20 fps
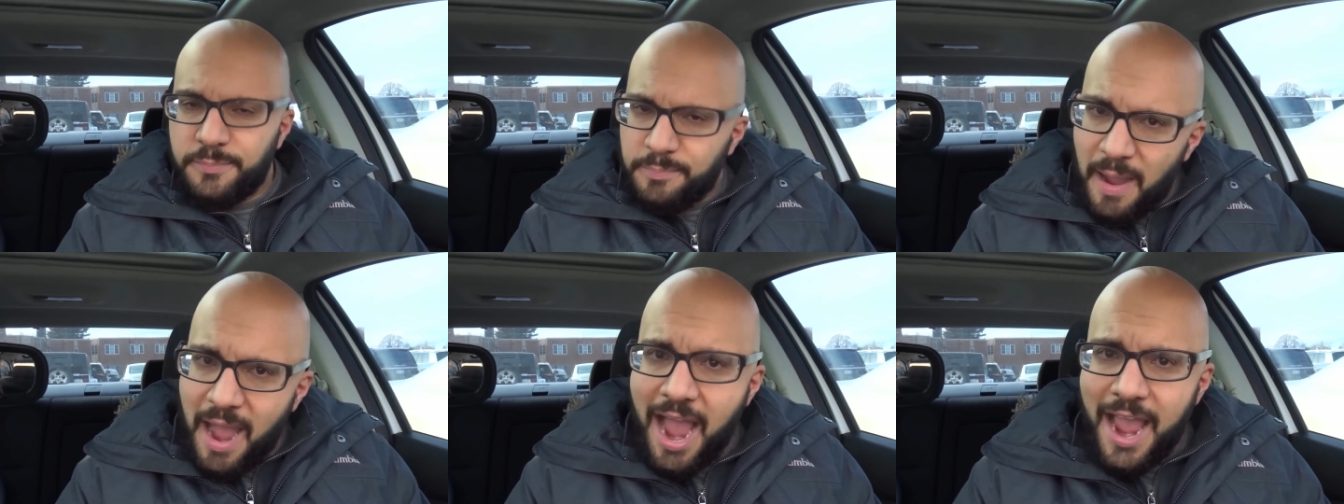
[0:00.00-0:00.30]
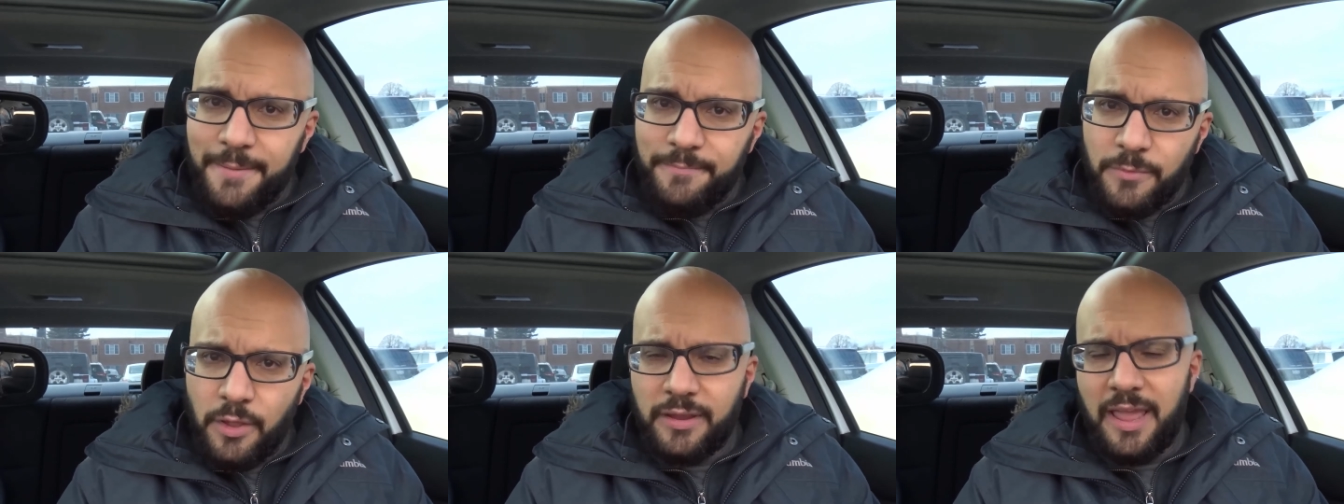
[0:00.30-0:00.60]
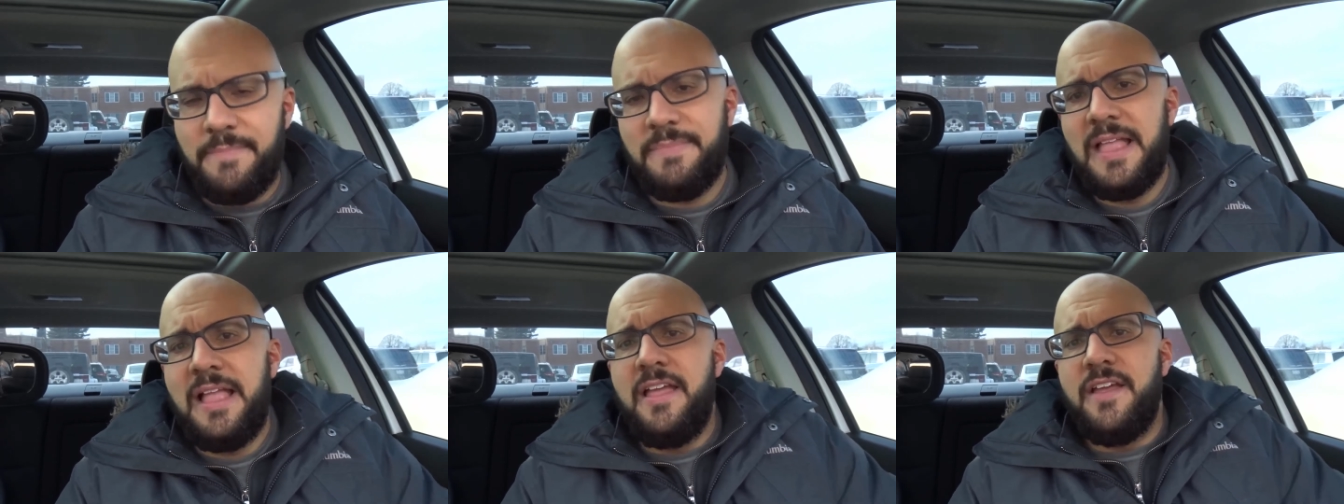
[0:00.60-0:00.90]
by,
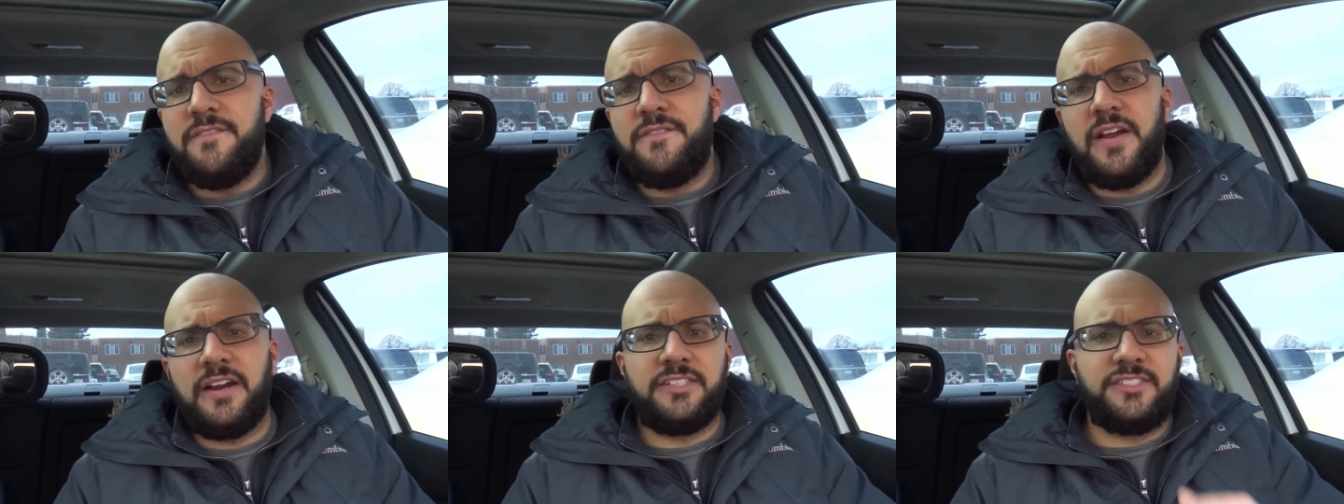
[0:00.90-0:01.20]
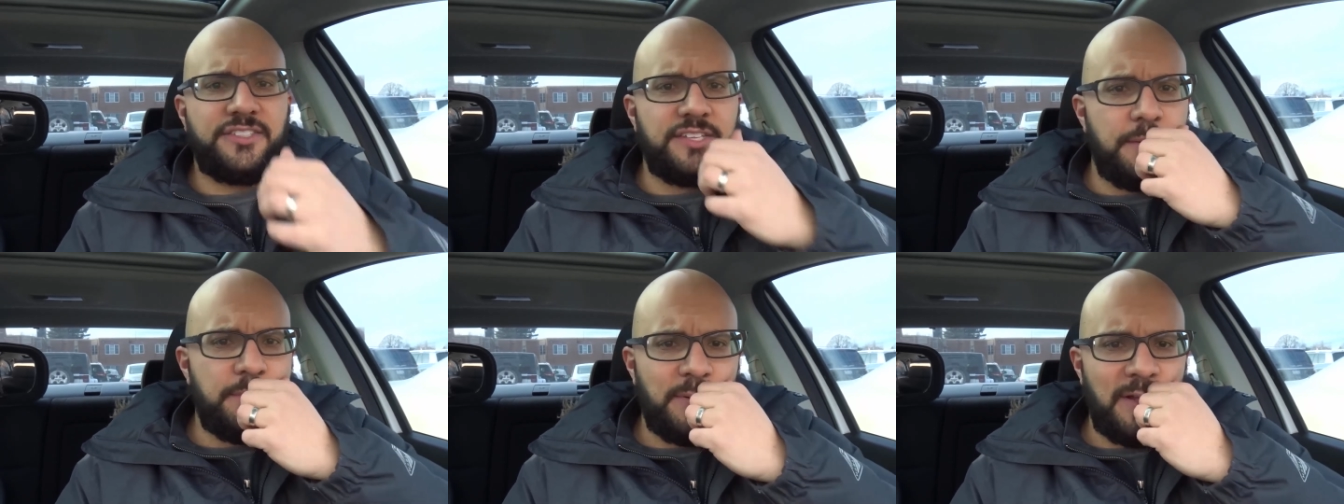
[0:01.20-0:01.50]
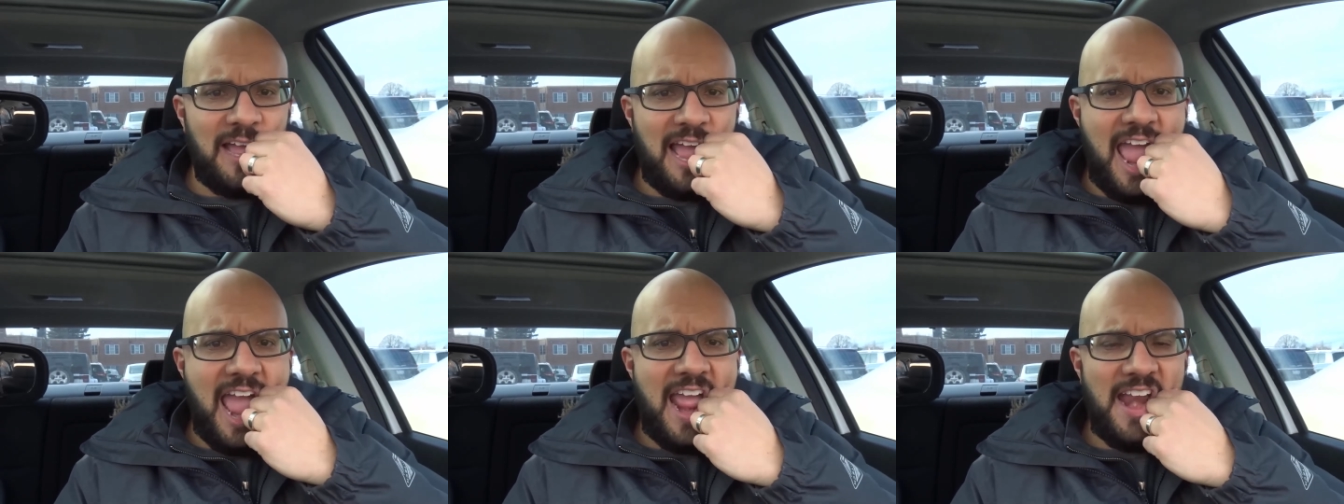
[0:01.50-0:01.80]
okay? Very
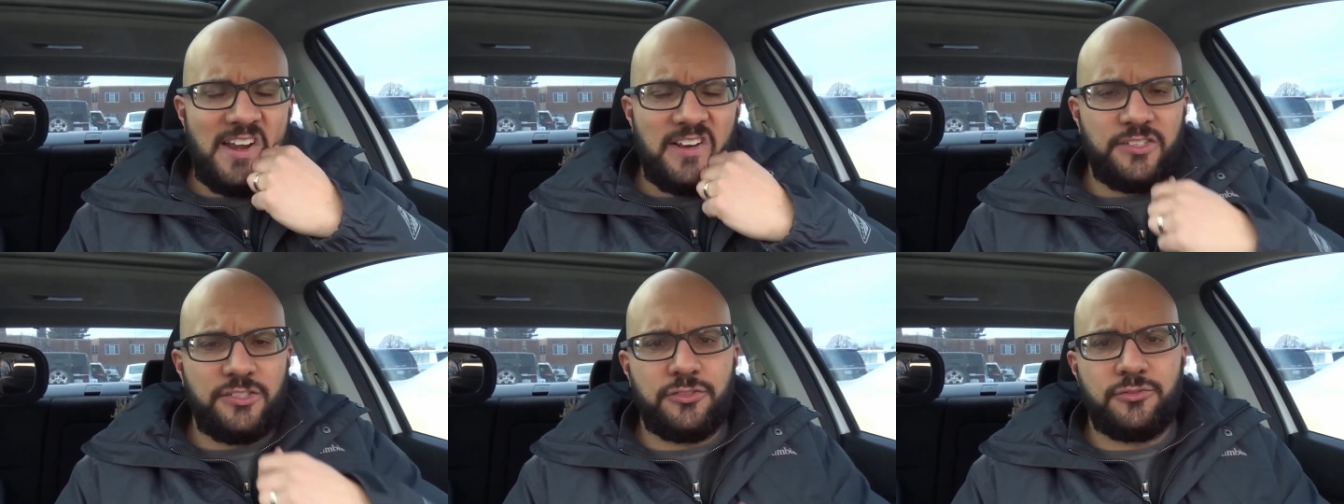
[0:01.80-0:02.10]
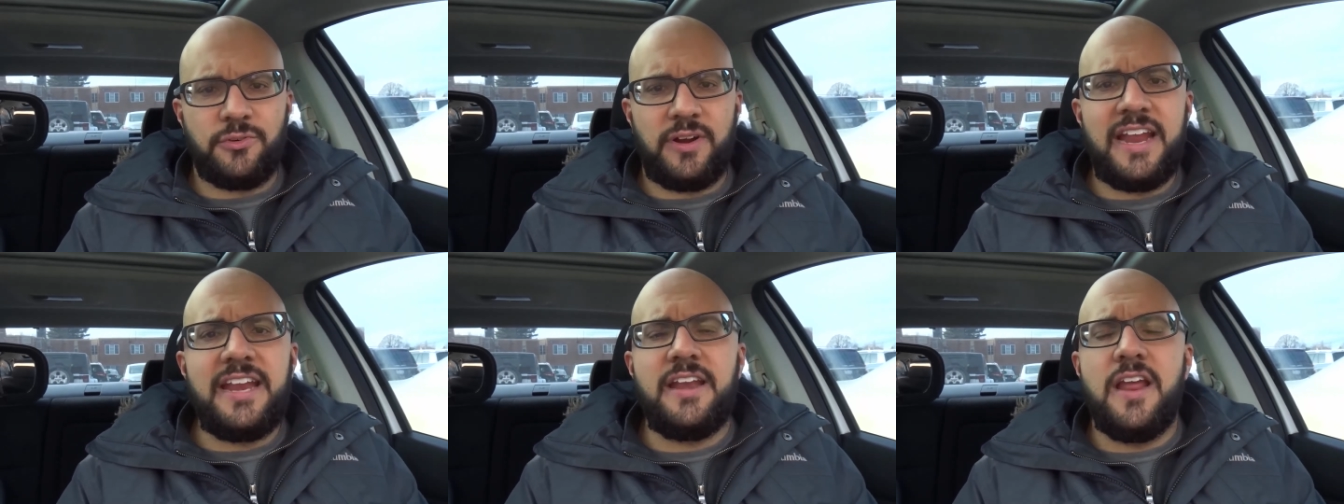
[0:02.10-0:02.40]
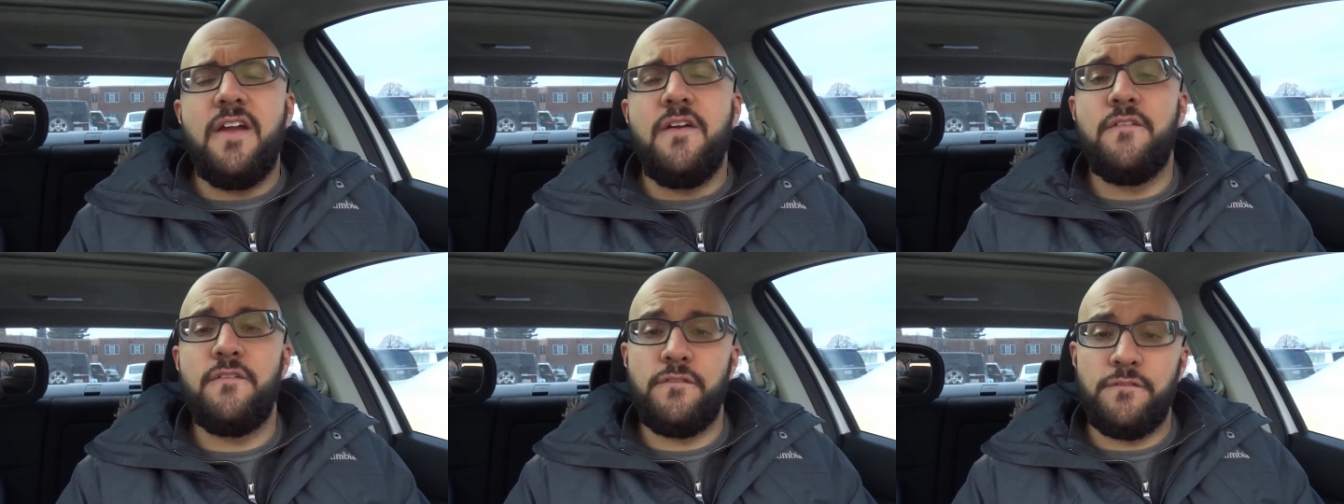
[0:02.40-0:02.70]
simple and
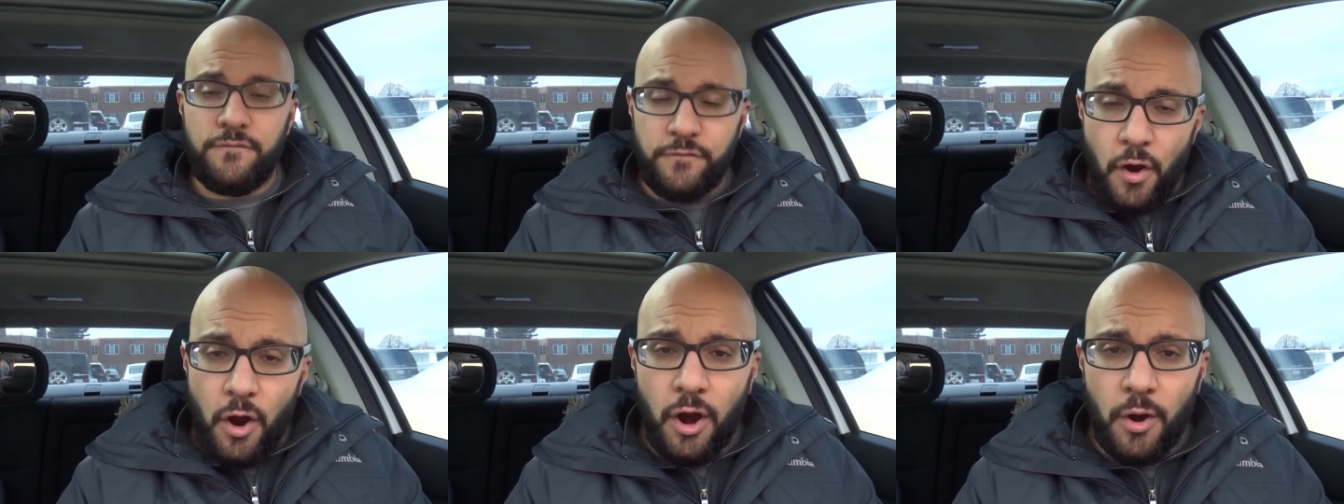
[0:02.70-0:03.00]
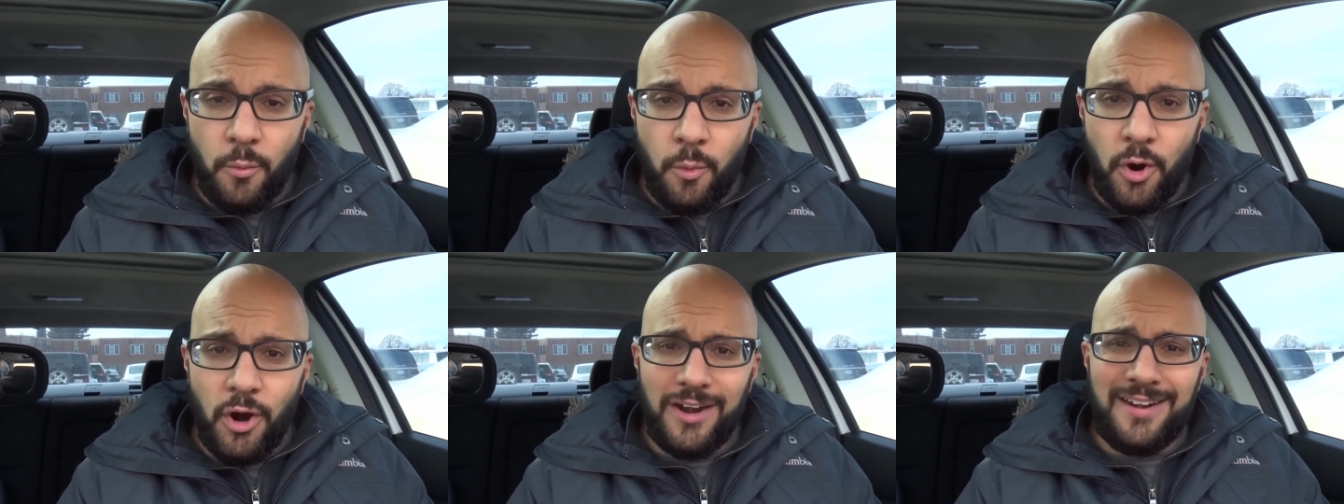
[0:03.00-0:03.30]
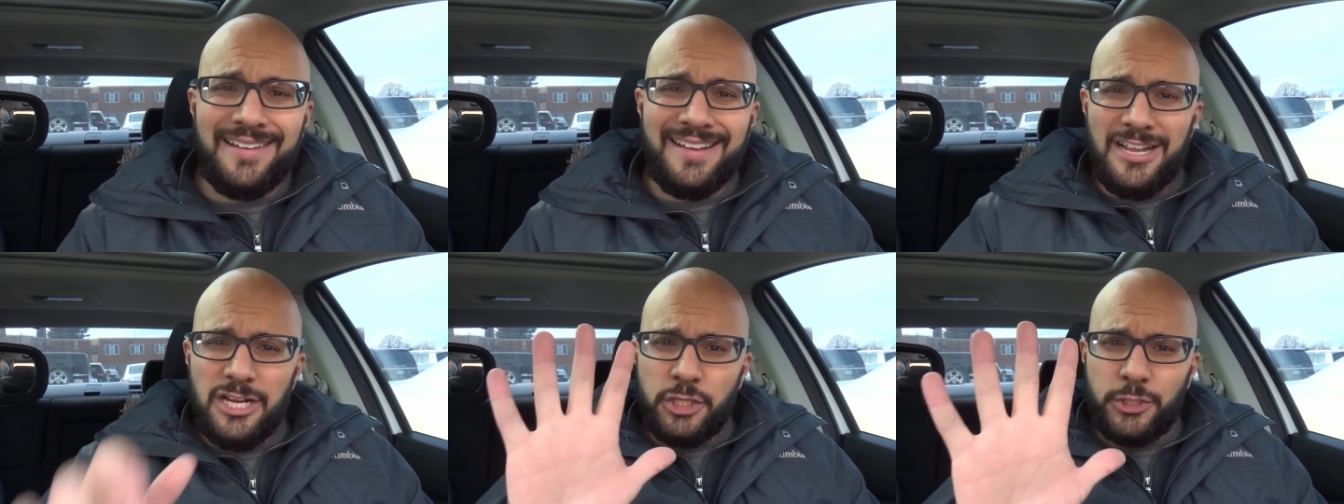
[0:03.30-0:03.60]
straightforward.